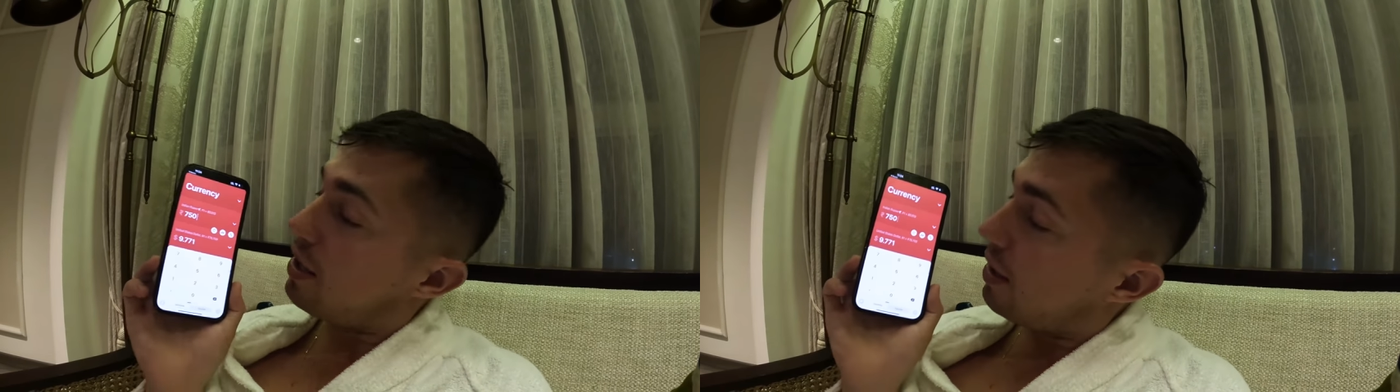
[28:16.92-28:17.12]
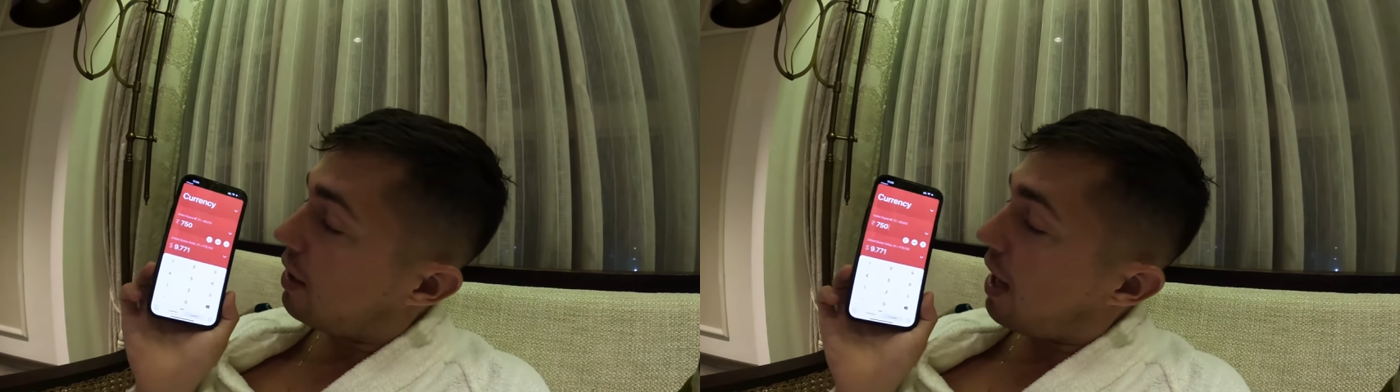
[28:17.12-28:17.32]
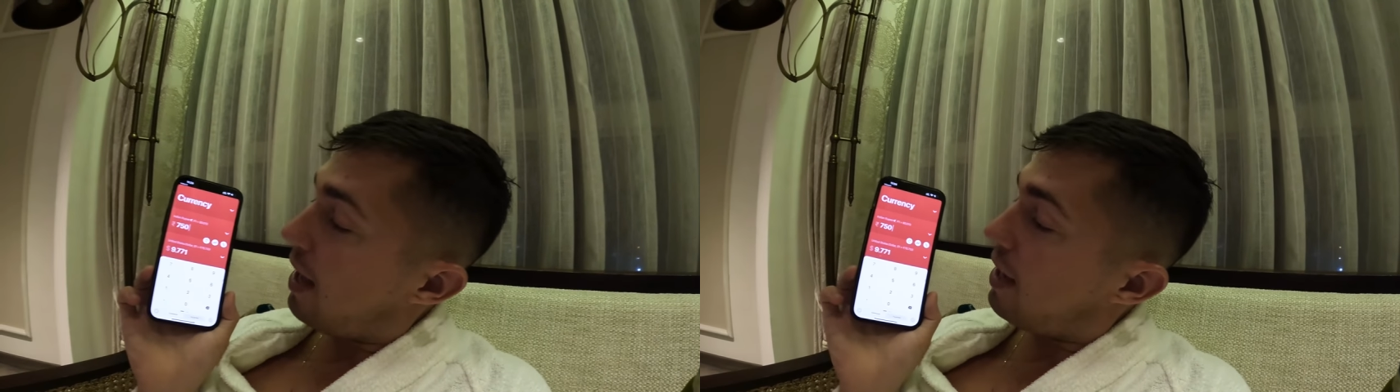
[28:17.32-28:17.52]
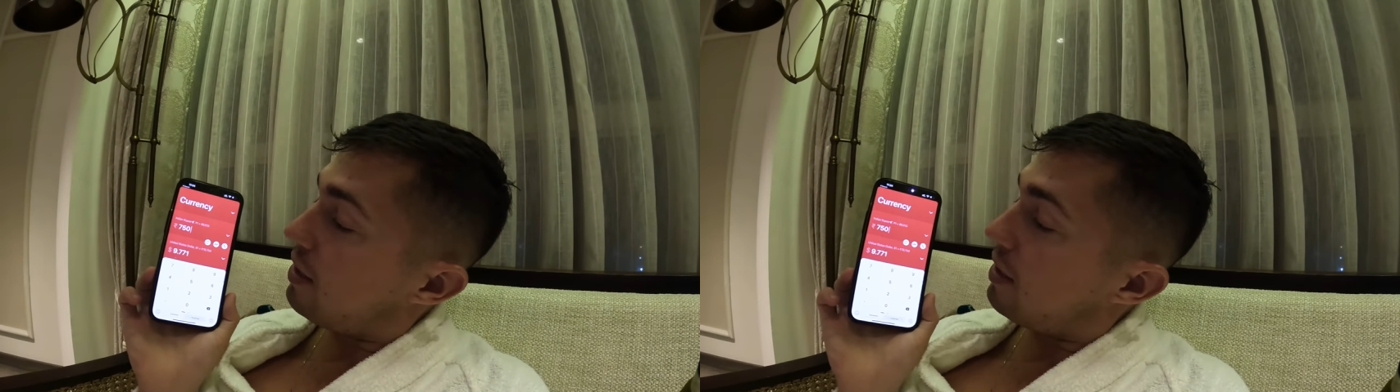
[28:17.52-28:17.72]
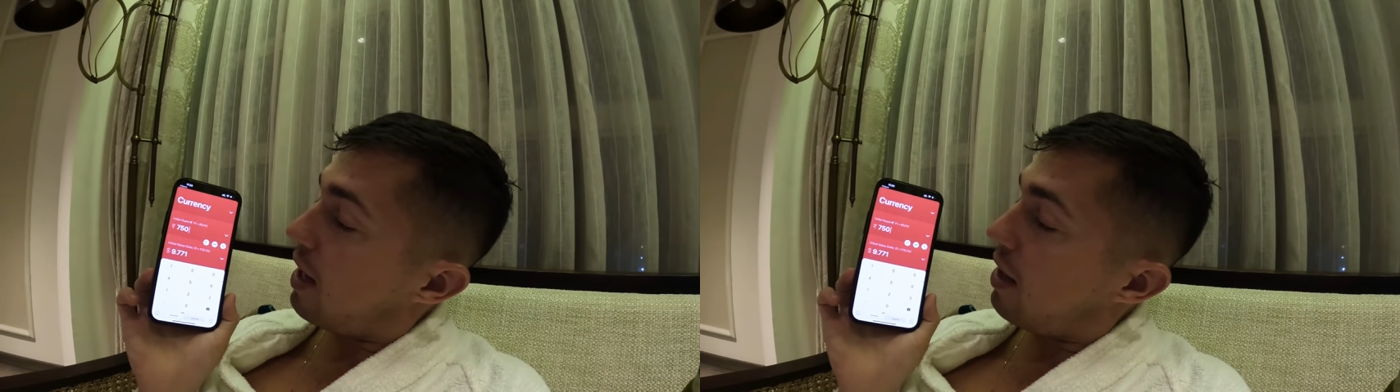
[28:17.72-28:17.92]

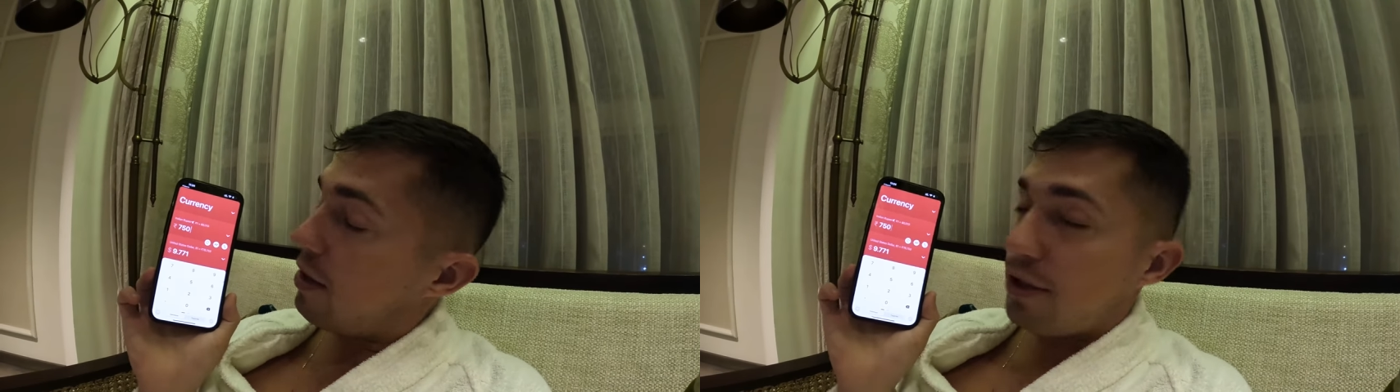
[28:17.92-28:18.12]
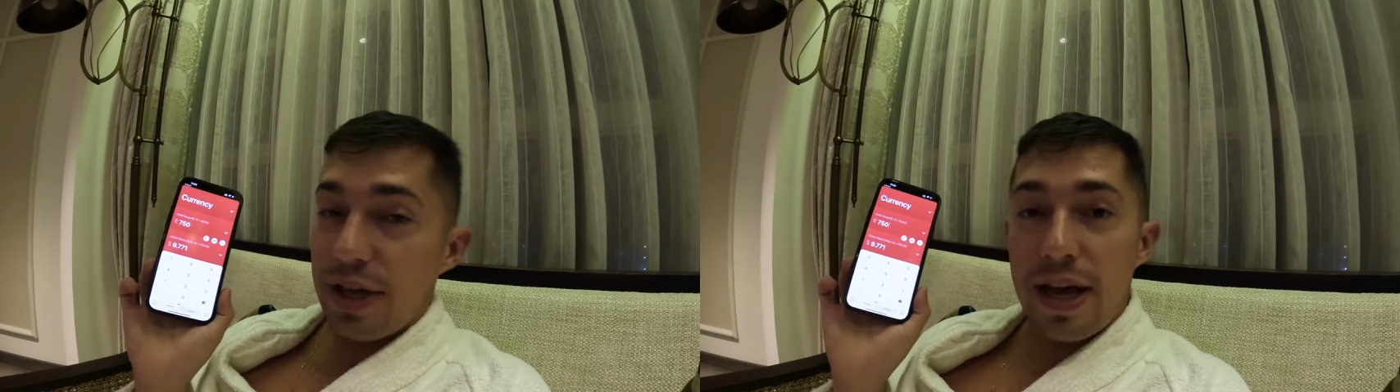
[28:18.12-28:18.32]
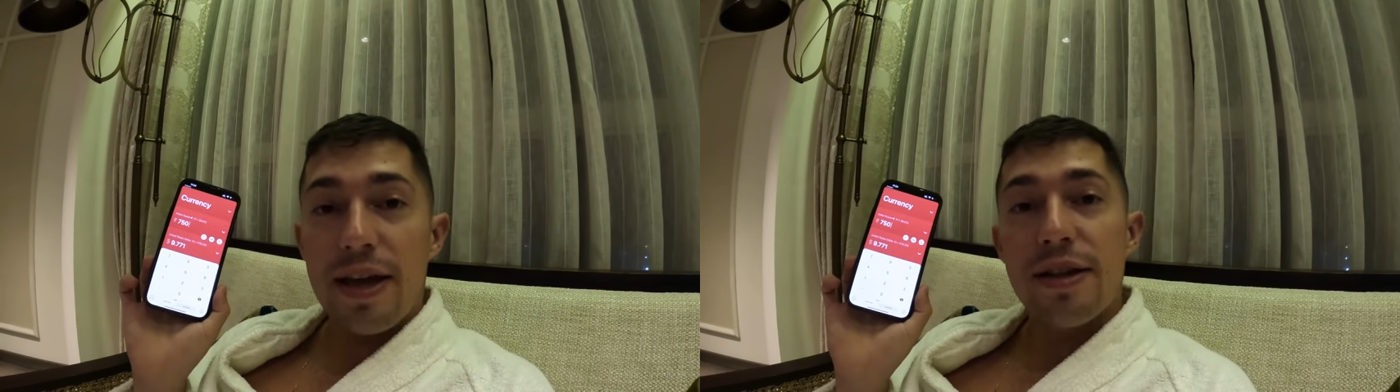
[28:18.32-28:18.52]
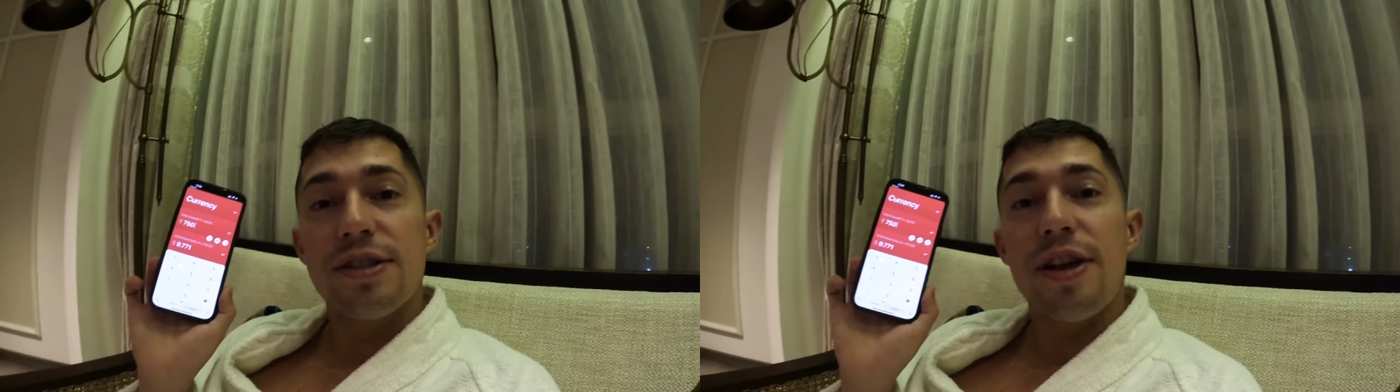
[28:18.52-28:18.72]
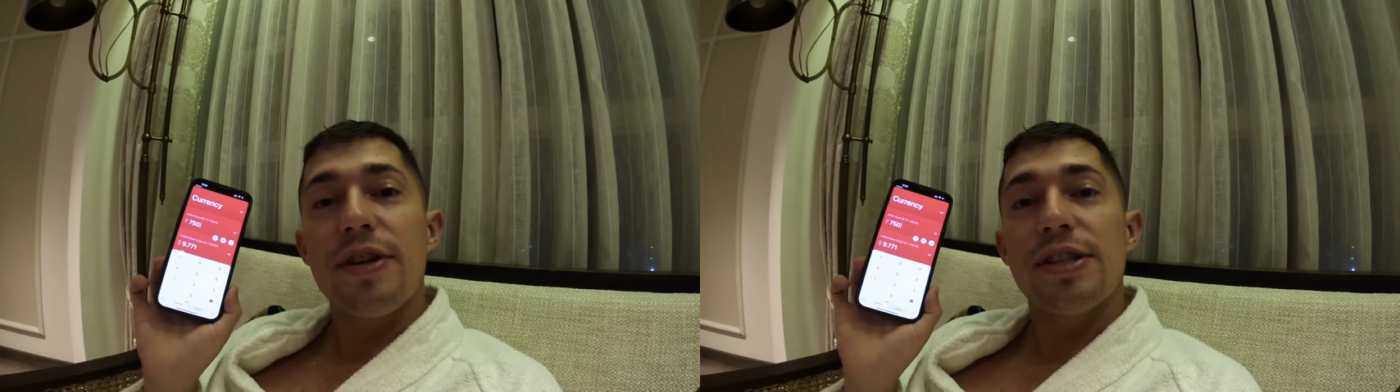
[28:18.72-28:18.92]

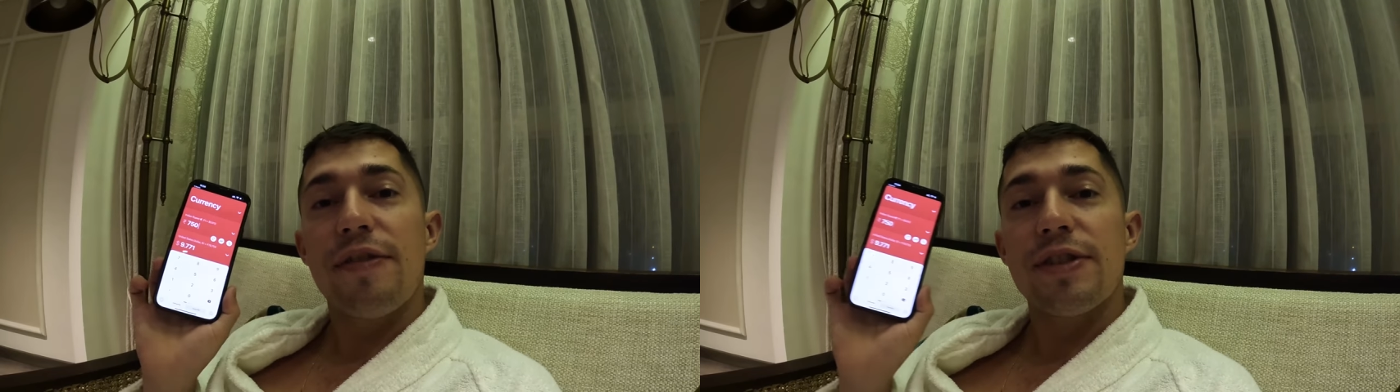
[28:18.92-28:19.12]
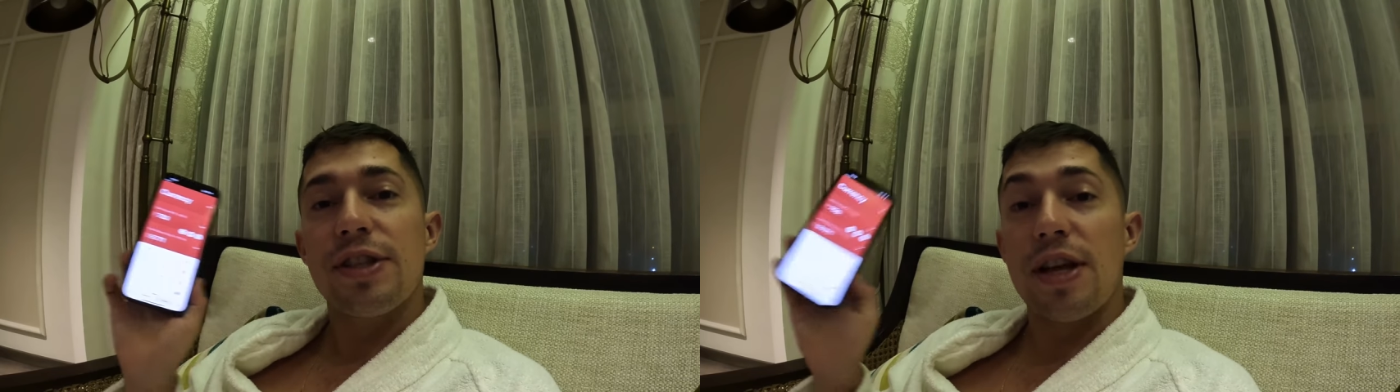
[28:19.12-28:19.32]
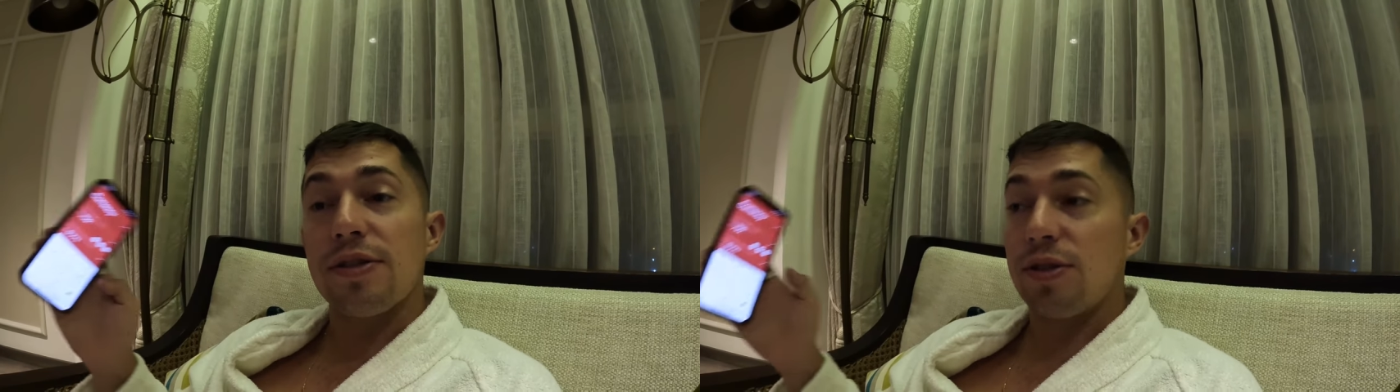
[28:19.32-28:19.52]
$9.77.